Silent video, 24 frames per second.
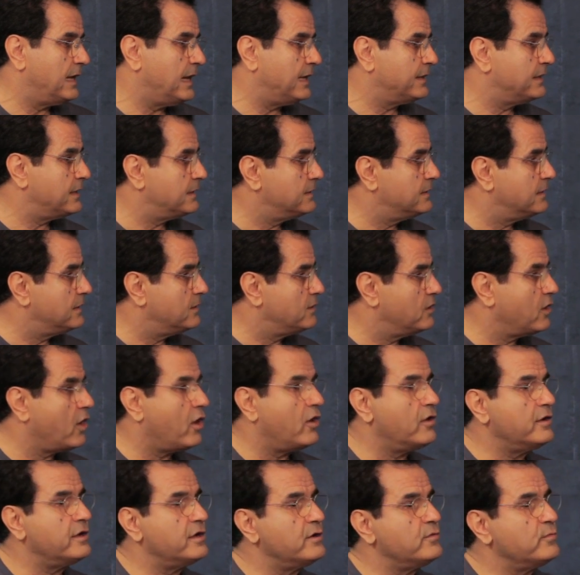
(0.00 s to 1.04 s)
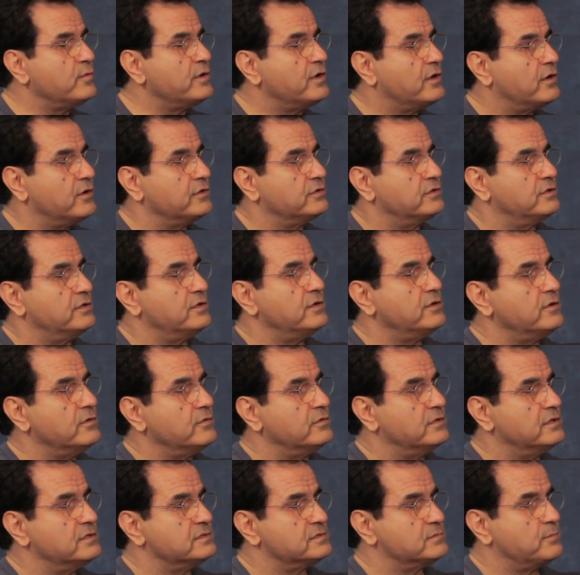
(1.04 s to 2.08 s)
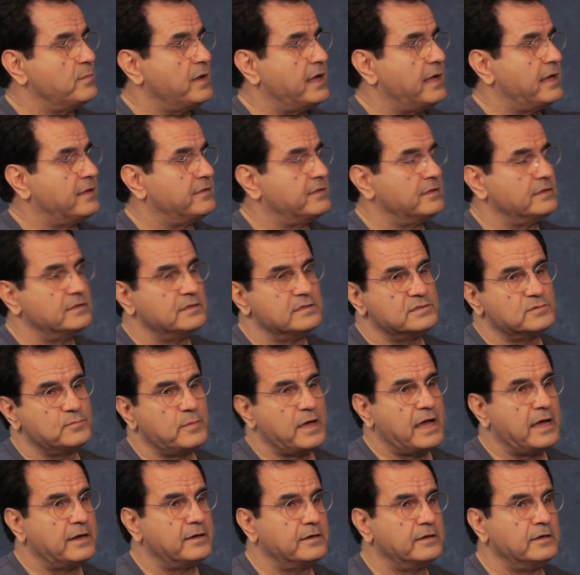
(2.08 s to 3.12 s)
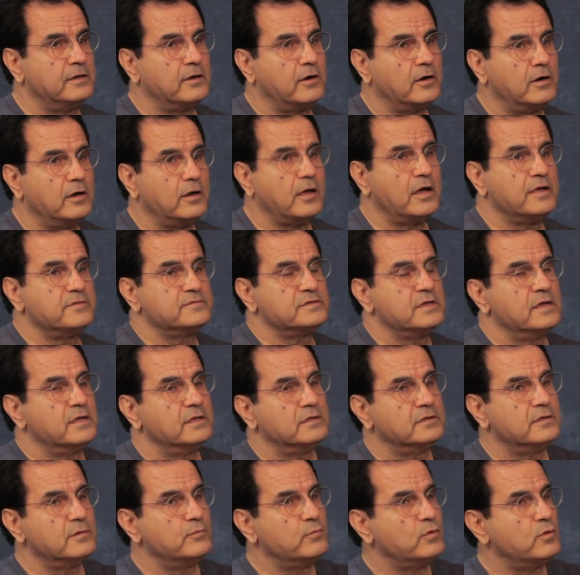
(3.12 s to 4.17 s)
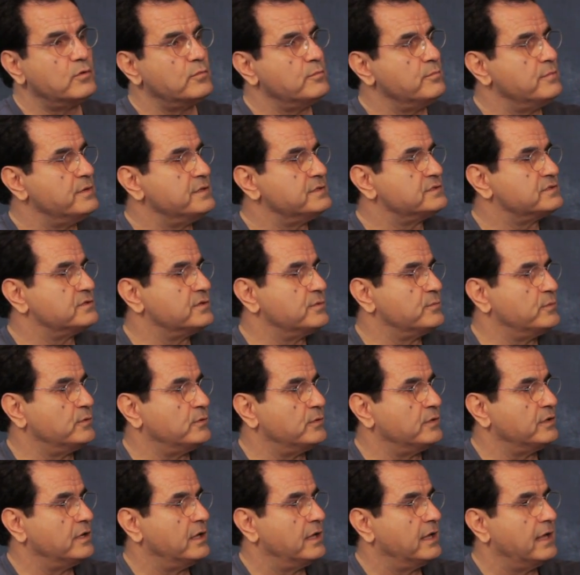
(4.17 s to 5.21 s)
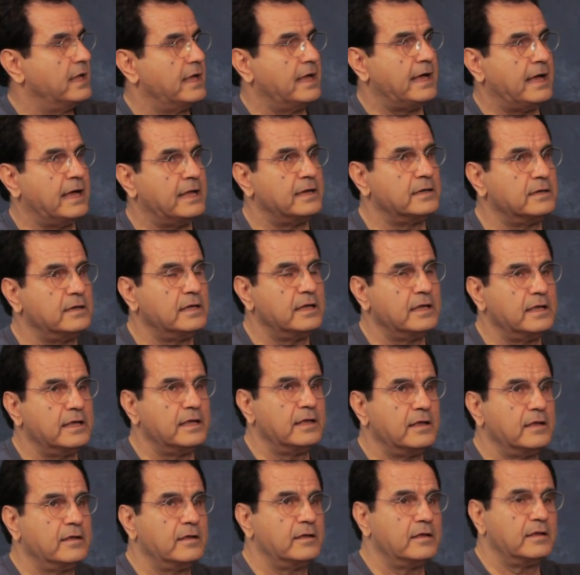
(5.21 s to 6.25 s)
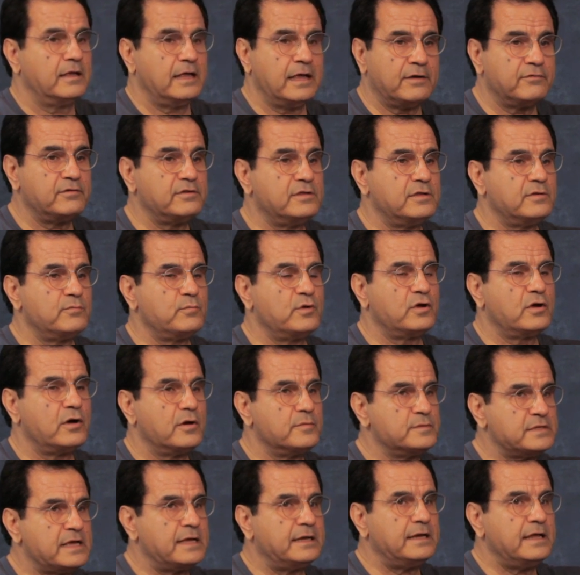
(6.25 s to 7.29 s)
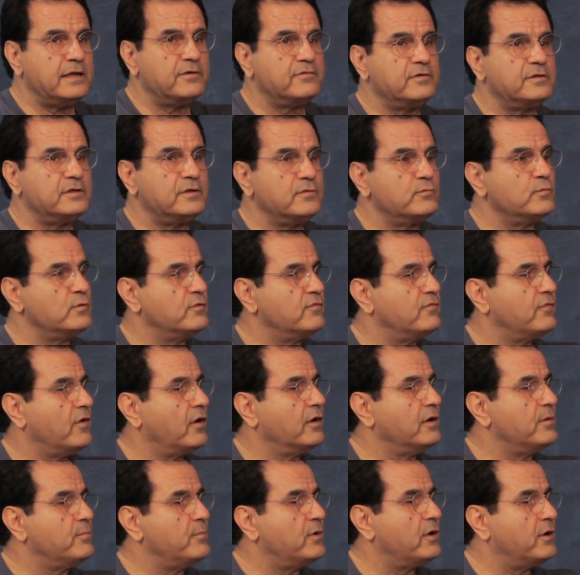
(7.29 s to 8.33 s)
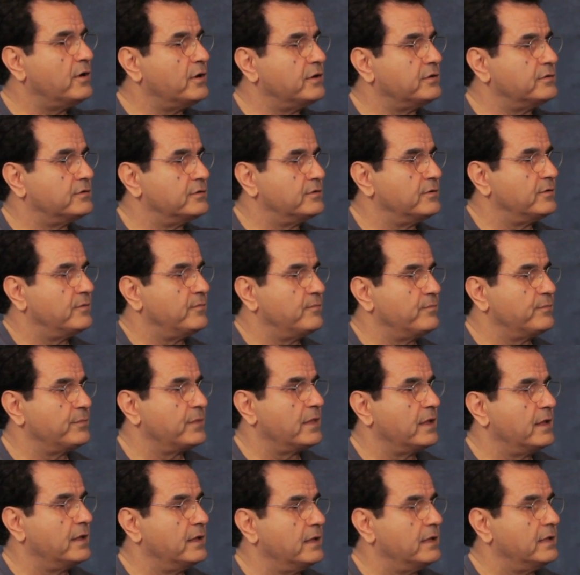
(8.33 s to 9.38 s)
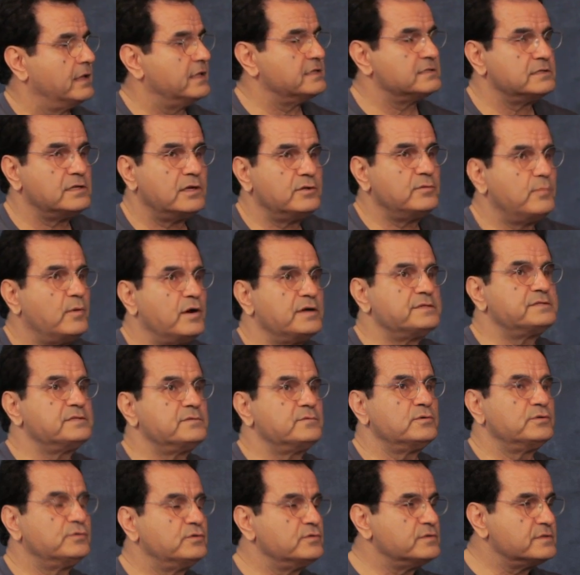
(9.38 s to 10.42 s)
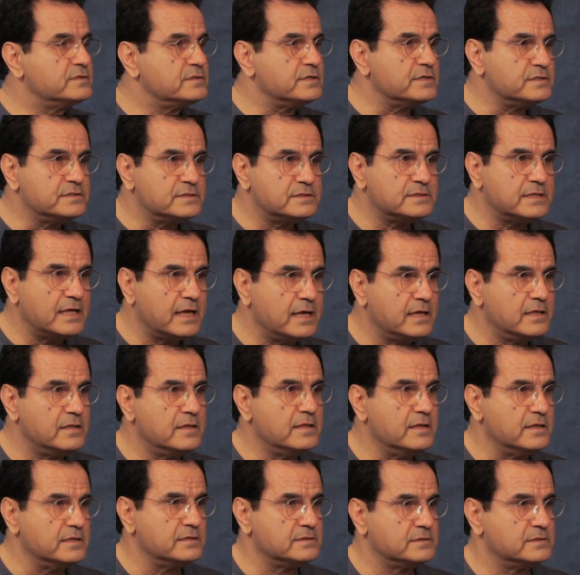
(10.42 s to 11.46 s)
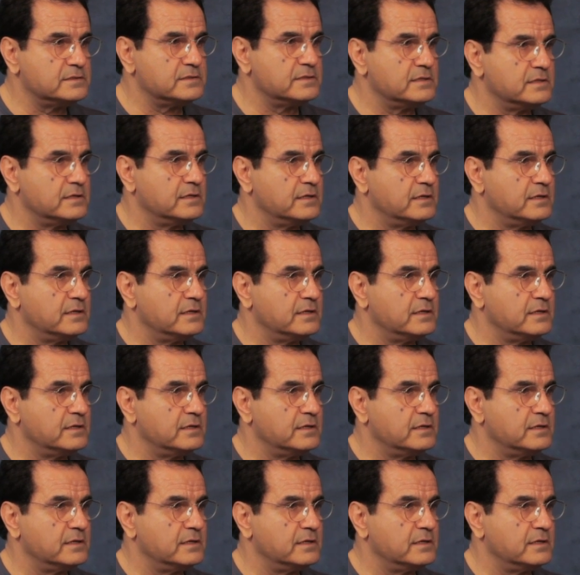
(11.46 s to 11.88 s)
And then the longer we continue this path and this pattern in our lives, the more miserable and everything becomes, and everything will fall apart. It's not possible to sustain this.